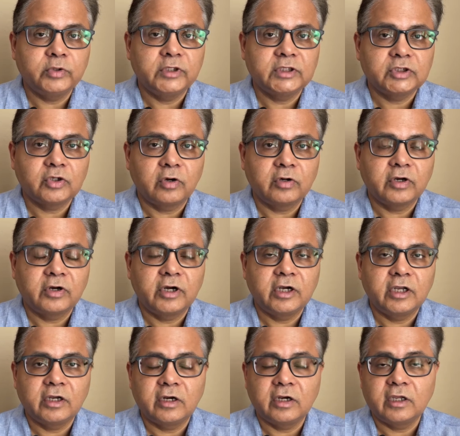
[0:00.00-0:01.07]
this doctorate
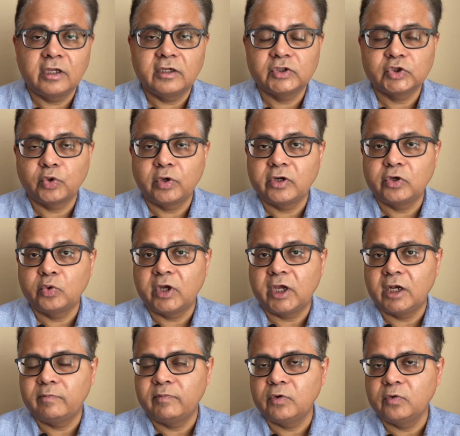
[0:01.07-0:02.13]
degree is going to
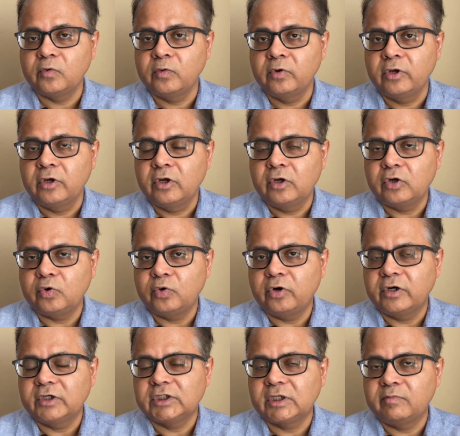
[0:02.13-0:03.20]
help you. Do
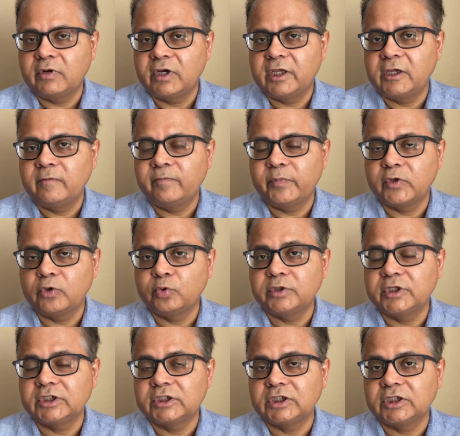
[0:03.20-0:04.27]
not simply do
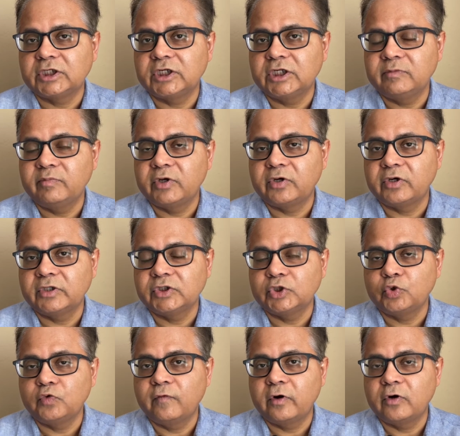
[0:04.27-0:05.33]
this degree because
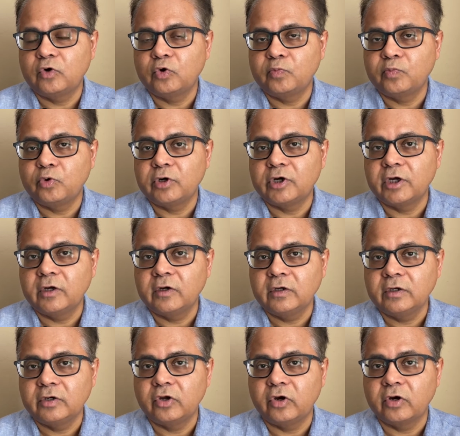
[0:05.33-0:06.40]
you want to put a
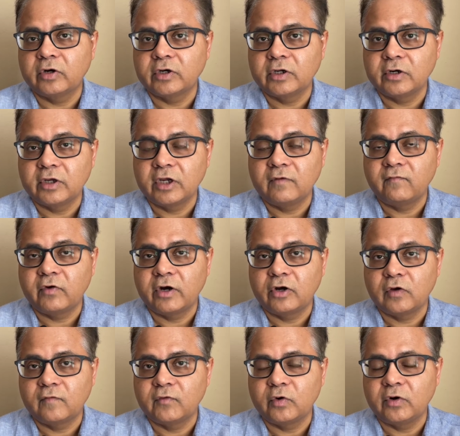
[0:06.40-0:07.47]
doctor in
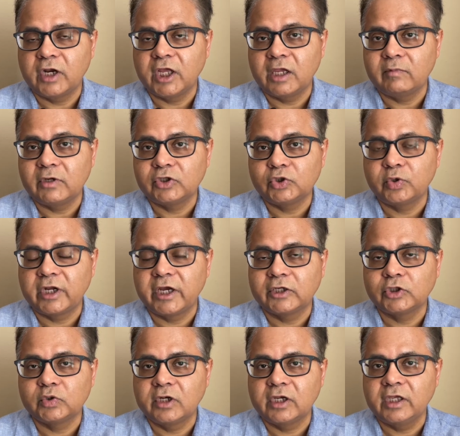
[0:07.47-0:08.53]
front of your name. It should
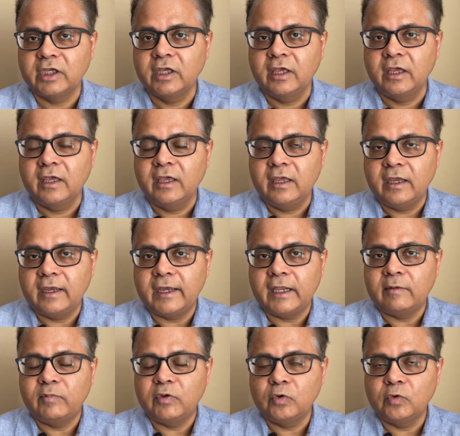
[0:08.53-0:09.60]
actually
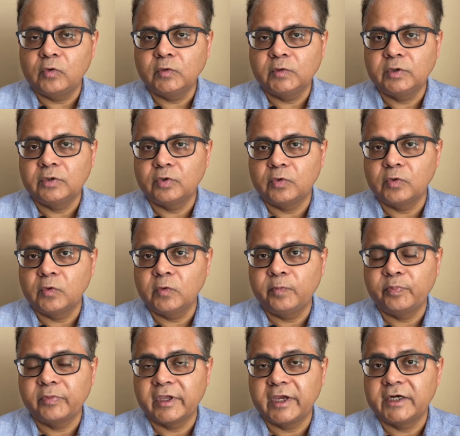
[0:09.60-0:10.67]
help you to
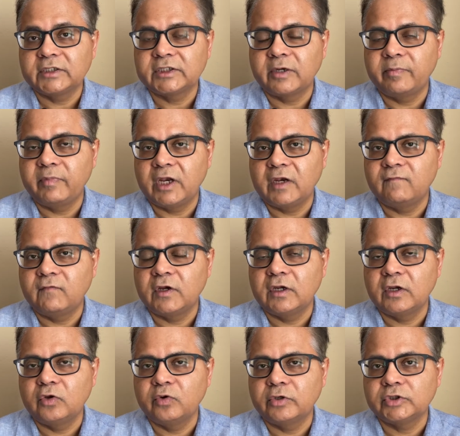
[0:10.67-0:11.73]
get some benefit
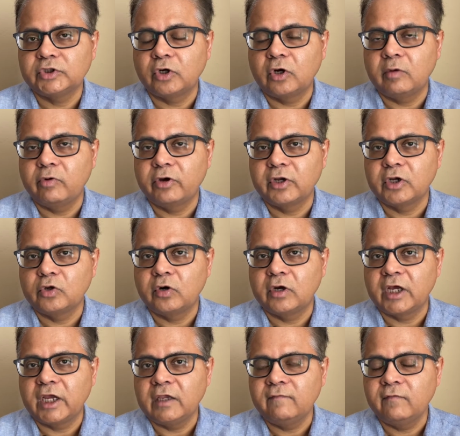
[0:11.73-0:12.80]
in your job or in your
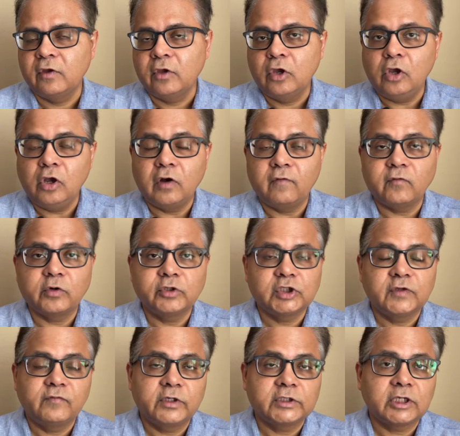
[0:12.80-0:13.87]
life. Of course,
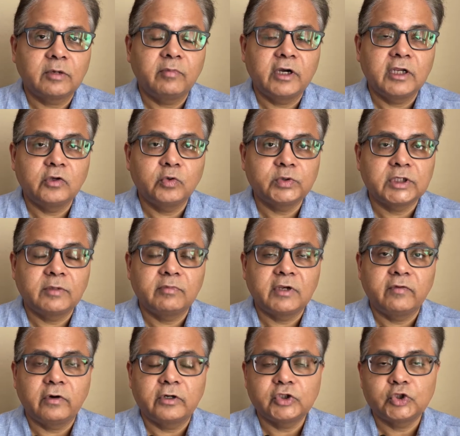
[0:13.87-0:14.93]
if you are somebody who simply
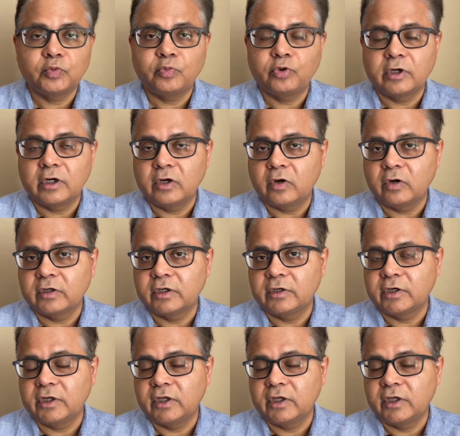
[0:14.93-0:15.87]
wants to put a doctor